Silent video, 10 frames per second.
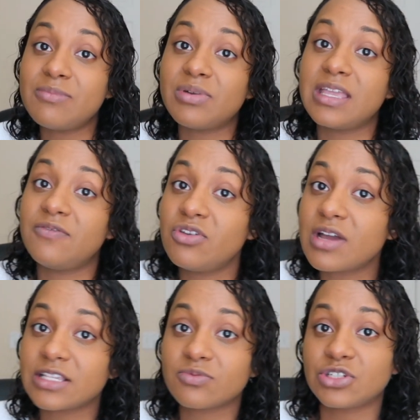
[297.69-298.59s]
but if you
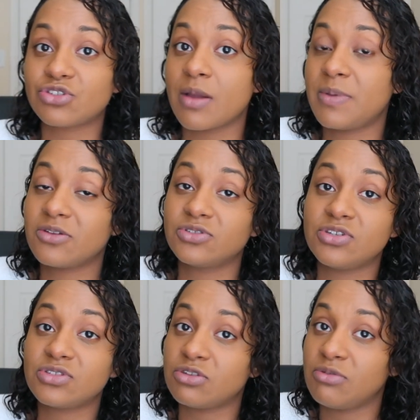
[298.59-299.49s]
guys want to try pickle
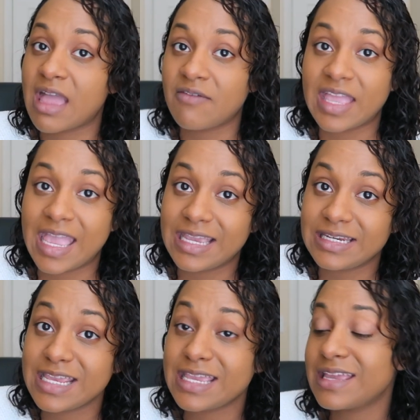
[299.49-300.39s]
juice and you have it
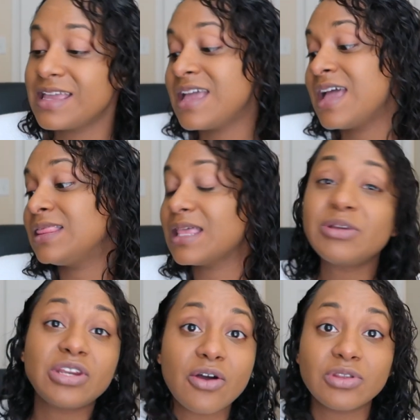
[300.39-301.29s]
handy, let
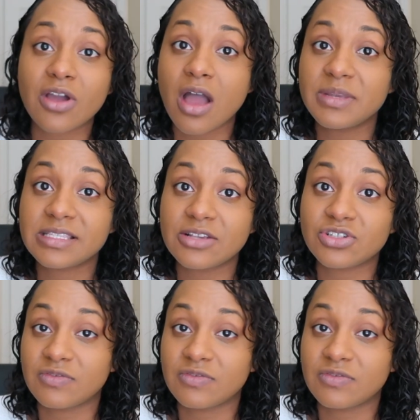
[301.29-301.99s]
me know in the comment section